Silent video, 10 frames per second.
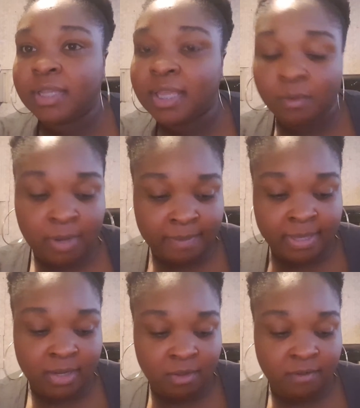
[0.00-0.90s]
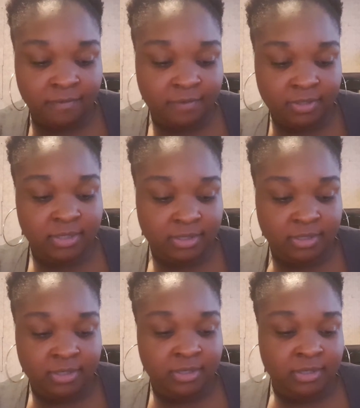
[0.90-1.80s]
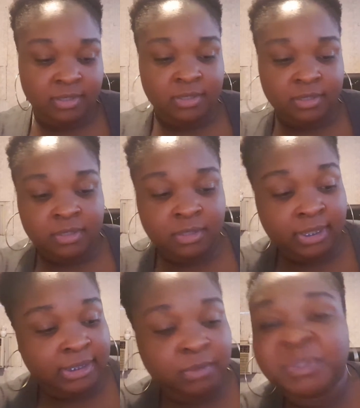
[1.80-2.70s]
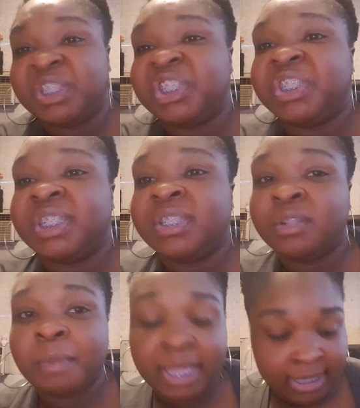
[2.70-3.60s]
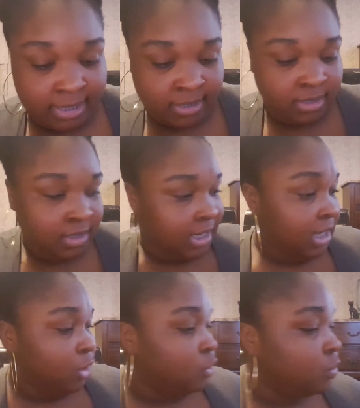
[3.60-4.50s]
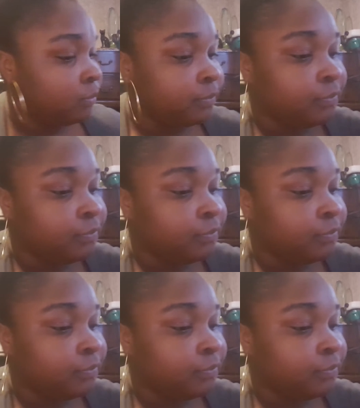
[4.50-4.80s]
Gotta wipe that off. Look like someone just jizzed on my hand. Anywho,